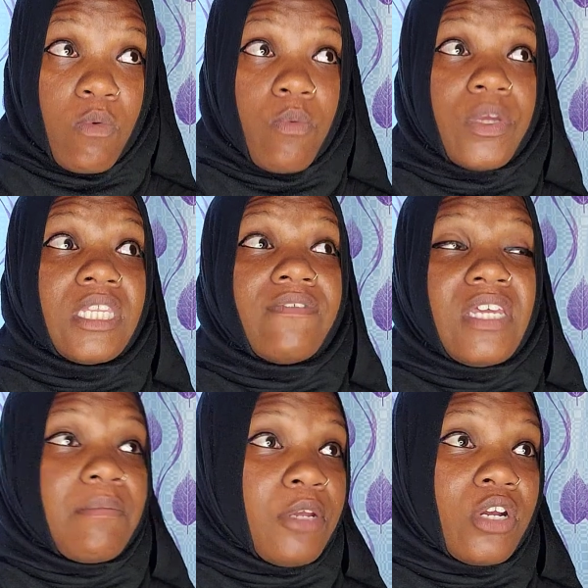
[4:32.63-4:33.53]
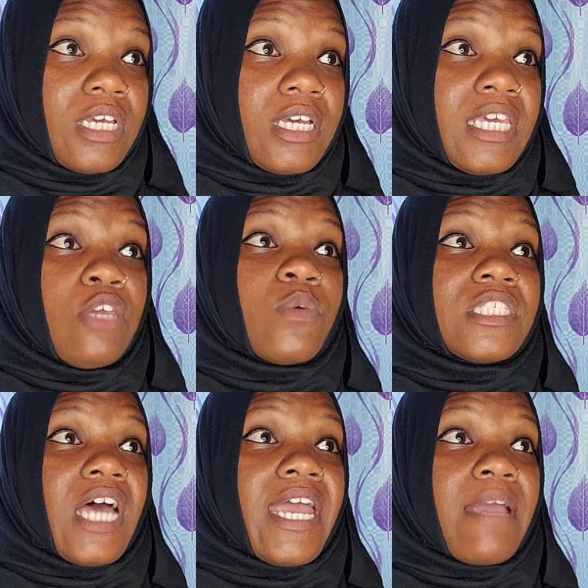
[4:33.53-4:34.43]
when we lived in America. He
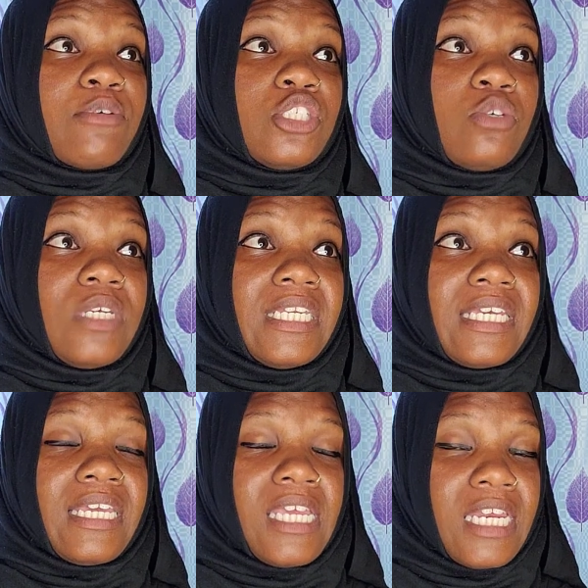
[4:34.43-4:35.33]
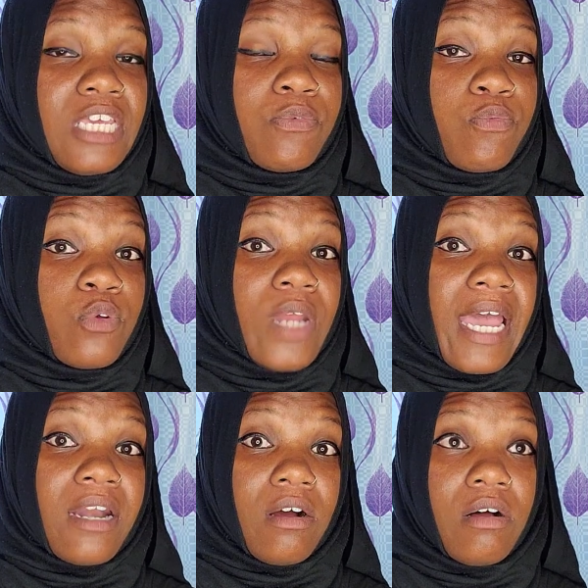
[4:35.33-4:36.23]
was not able to eat any fruit
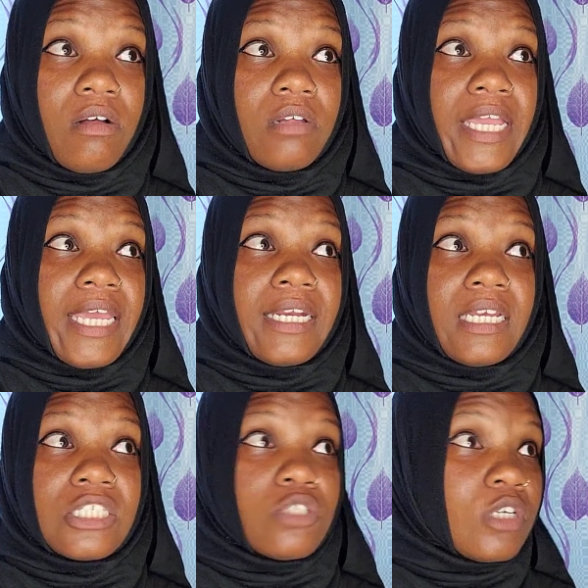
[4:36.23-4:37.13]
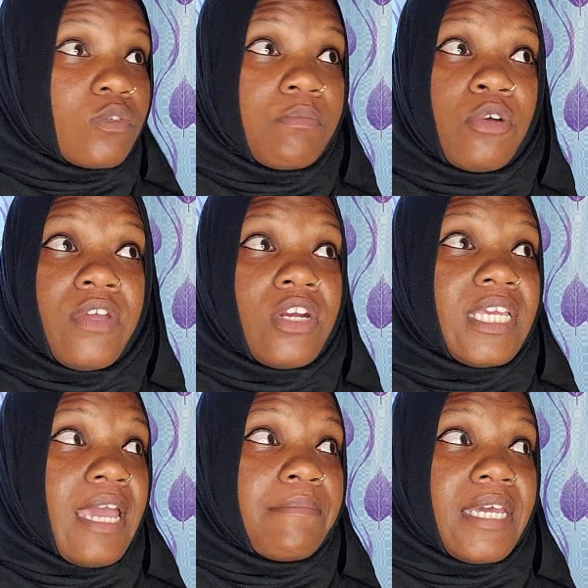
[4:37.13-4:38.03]
at all. And as soon as we moved here
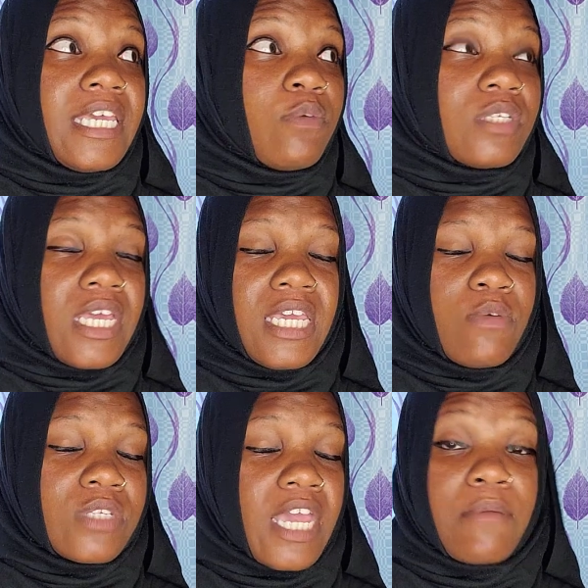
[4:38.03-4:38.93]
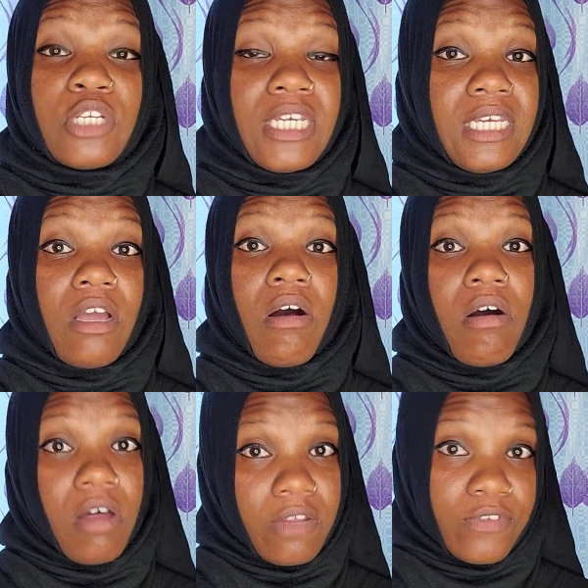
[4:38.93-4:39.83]
to Gambia, he was he was able to eat
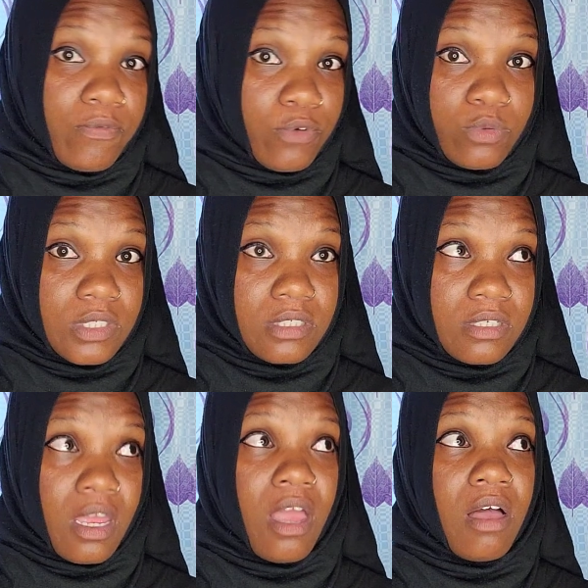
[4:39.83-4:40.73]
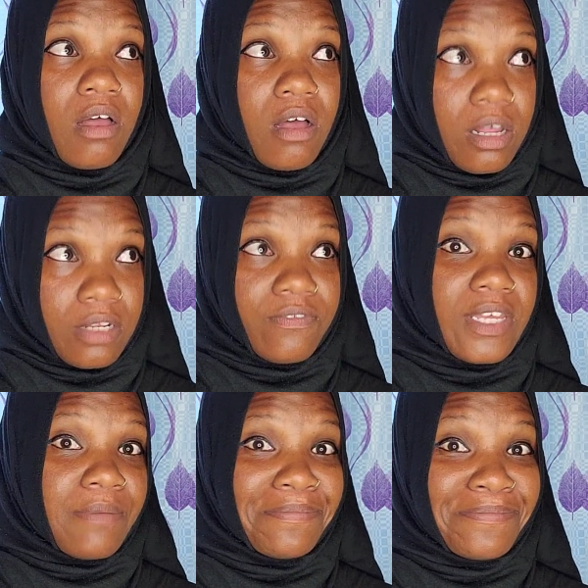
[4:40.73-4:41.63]
all of the fruits, all of
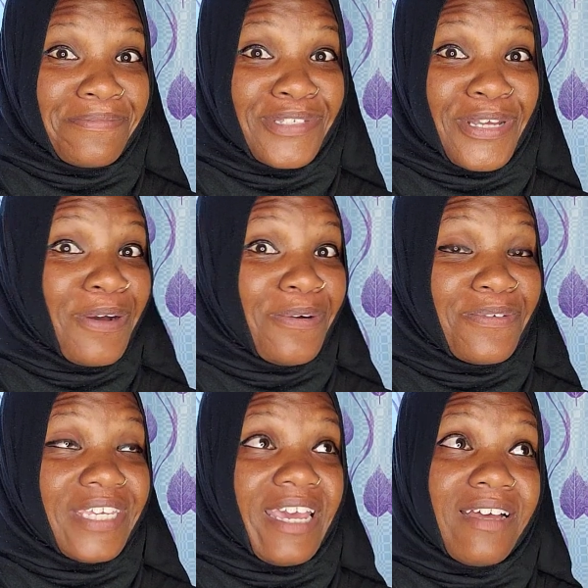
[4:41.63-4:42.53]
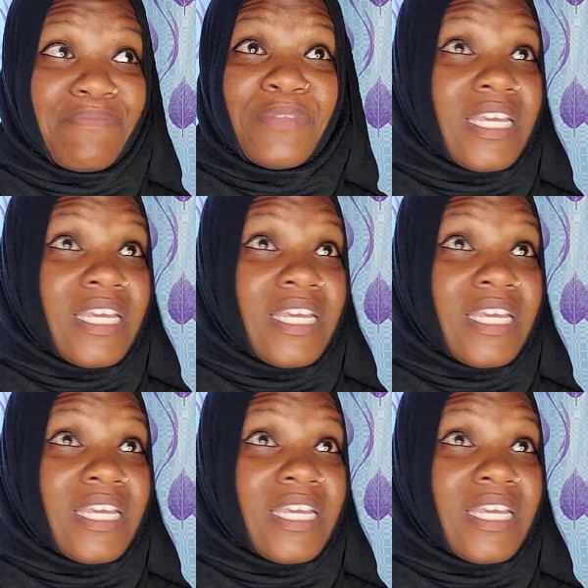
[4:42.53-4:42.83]
them. So yeah